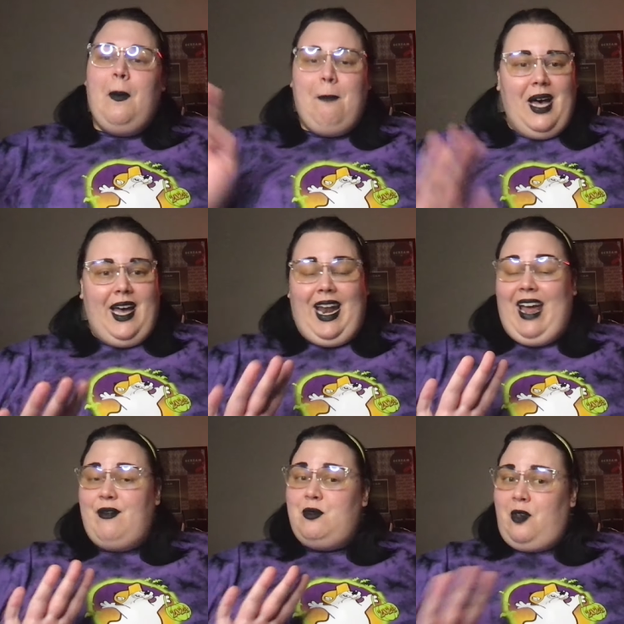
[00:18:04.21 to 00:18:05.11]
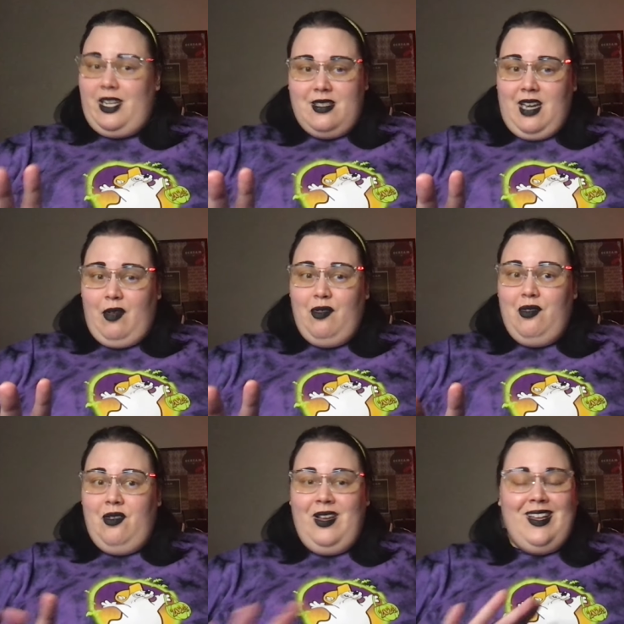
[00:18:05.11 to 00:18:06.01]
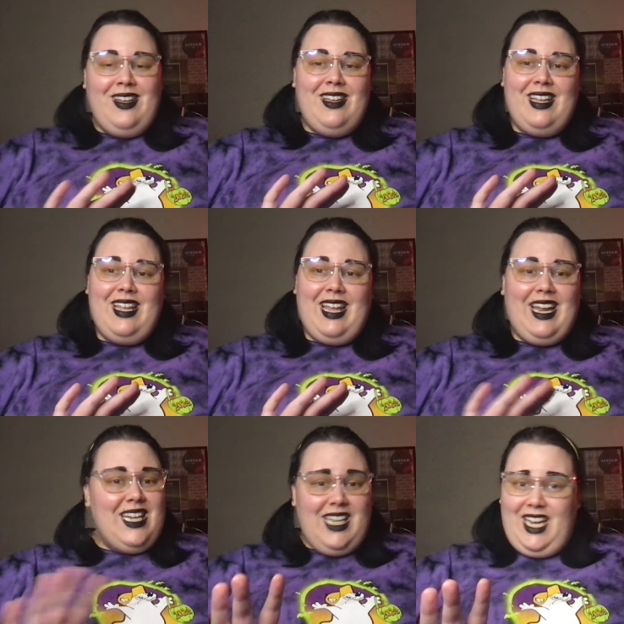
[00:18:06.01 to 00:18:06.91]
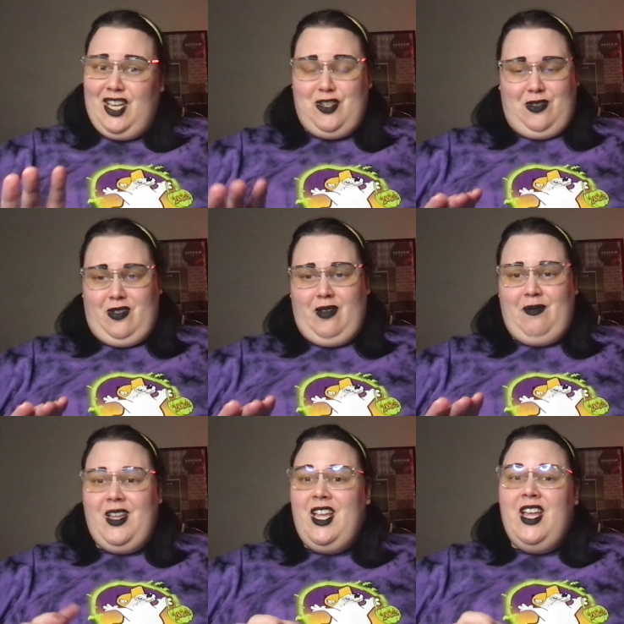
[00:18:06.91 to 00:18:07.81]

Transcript: But I have some great stuff in the interim.